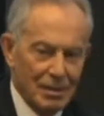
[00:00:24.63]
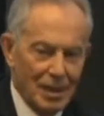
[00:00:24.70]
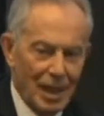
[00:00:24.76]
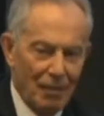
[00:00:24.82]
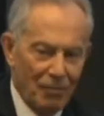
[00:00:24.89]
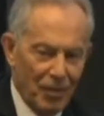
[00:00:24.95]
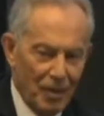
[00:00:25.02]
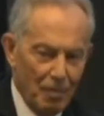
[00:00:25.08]

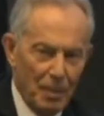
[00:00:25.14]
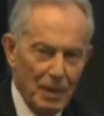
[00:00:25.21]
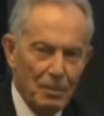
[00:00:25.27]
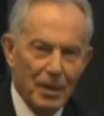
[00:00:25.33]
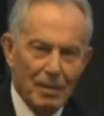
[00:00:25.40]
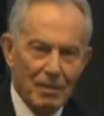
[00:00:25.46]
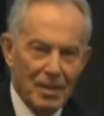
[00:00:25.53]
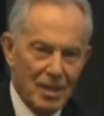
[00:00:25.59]
And for the
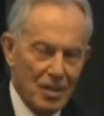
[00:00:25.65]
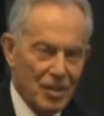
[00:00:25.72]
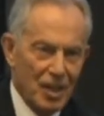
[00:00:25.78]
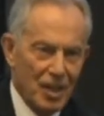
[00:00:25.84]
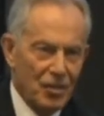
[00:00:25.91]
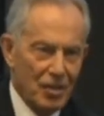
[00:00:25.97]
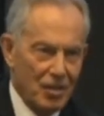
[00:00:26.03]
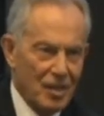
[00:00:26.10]
people in
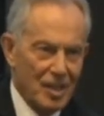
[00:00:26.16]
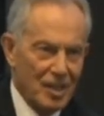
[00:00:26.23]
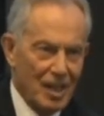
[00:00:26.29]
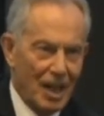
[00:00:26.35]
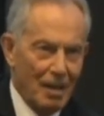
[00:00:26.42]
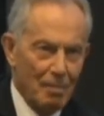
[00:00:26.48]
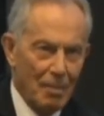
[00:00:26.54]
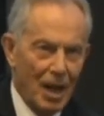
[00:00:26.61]
constituencies
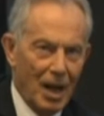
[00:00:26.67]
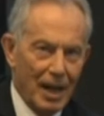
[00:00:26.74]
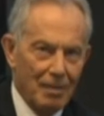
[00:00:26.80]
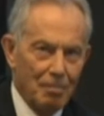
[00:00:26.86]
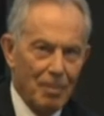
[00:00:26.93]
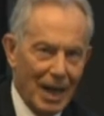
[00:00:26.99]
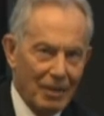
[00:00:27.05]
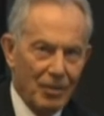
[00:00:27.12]
like
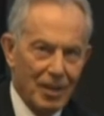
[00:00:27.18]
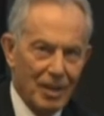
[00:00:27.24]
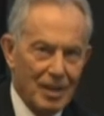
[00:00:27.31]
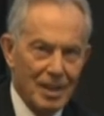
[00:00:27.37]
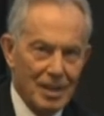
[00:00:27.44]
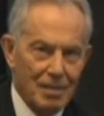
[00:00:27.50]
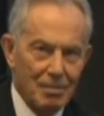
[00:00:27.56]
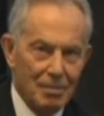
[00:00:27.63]
mine,
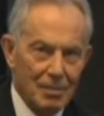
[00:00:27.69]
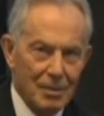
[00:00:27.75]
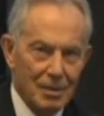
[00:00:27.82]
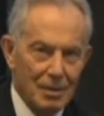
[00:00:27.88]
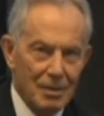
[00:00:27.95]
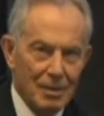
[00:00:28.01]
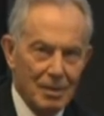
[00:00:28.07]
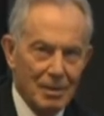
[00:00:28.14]
patriotism
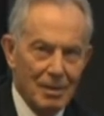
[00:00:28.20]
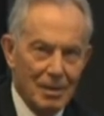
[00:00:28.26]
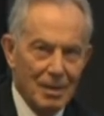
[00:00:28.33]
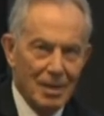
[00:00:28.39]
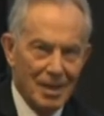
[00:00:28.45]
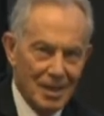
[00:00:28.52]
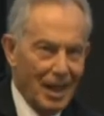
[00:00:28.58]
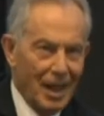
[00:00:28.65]

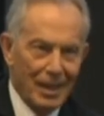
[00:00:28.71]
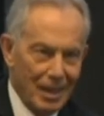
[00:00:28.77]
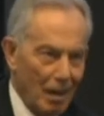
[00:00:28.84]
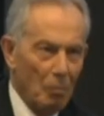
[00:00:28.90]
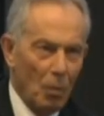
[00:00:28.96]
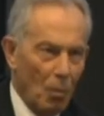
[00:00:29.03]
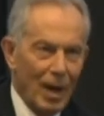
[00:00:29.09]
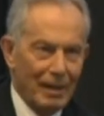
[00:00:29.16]
is like
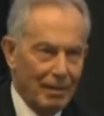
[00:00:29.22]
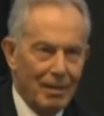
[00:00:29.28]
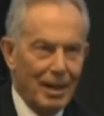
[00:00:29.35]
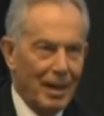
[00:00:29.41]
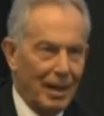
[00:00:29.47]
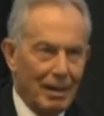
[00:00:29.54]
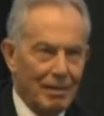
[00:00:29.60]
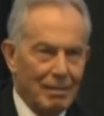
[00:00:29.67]
number one
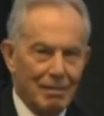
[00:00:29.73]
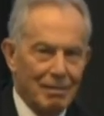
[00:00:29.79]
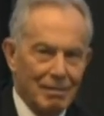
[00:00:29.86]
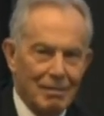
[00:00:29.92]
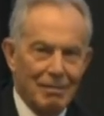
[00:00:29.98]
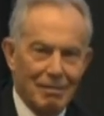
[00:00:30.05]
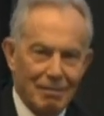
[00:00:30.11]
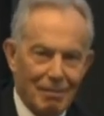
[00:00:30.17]
thing,
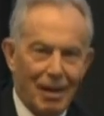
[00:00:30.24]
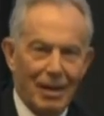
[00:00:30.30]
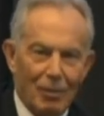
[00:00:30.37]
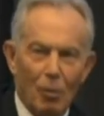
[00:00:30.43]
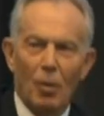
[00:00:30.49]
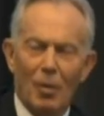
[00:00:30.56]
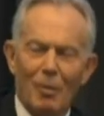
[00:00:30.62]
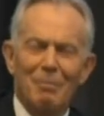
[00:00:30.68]
right?
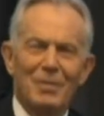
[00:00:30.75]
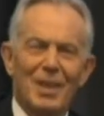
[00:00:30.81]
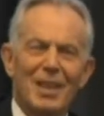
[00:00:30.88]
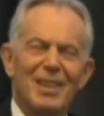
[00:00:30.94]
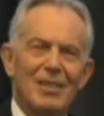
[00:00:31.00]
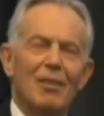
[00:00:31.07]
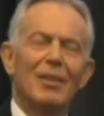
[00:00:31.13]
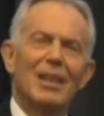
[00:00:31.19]
Or
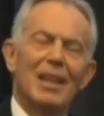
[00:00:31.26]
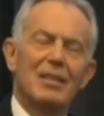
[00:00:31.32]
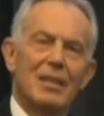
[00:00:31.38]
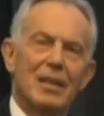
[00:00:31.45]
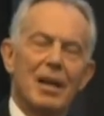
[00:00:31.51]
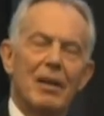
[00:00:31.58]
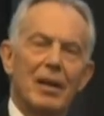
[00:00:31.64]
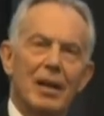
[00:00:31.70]
it's not
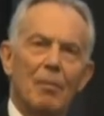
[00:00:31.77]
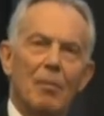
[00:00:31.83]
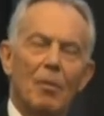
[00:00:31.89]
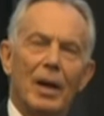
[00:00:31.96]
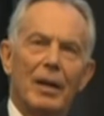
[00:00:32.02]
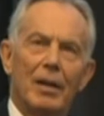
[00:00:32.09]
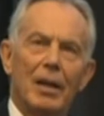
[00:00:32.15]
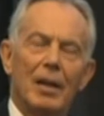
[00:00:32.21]
necessarily number
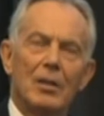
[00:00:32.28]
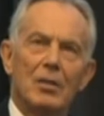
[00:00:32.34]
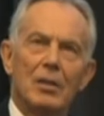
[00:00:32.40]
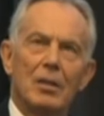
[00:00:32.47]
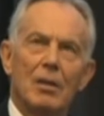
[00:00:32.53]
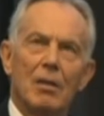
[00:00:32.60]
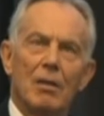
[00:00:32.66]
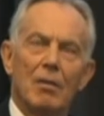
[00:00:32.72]
one, no, that's
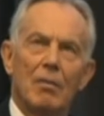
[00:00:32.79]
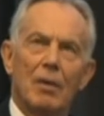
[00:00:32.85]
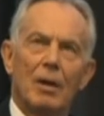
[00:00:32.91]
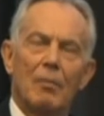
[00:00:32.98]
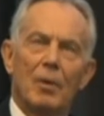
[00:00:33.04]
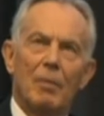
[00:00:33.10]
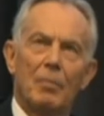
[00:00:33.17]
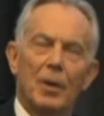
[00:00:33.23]
not the
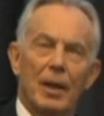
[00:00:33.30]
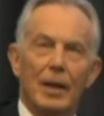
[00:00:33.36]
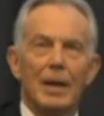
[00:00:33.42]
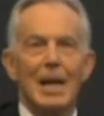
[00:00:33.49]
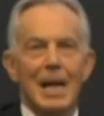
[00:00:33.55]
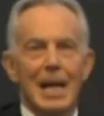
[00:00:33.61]
right way of putting it.